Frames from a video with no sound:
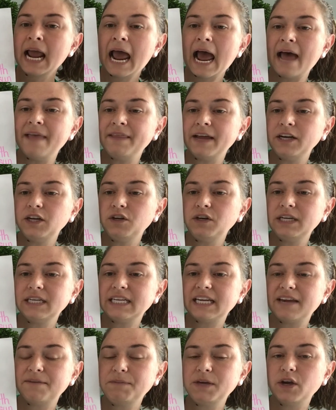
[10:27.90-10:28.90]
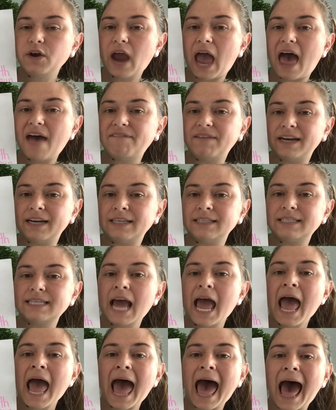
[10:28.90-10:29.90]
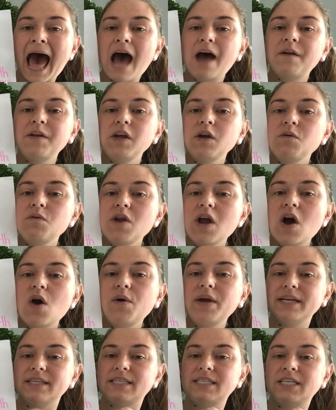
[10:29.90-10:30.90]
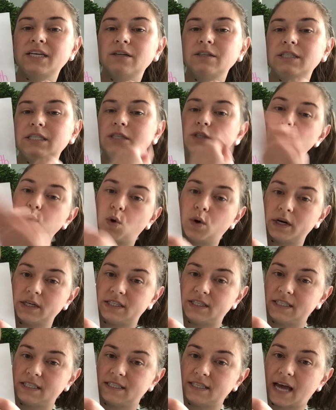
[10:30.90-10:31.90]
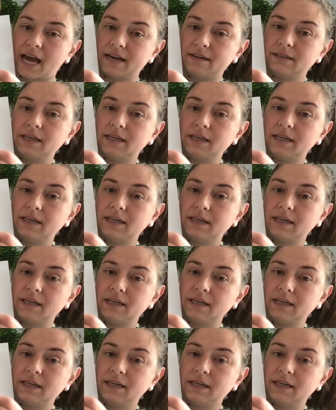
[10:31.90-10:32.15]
And then you need to give me your evidence. How do you know it's tilted towards the sun?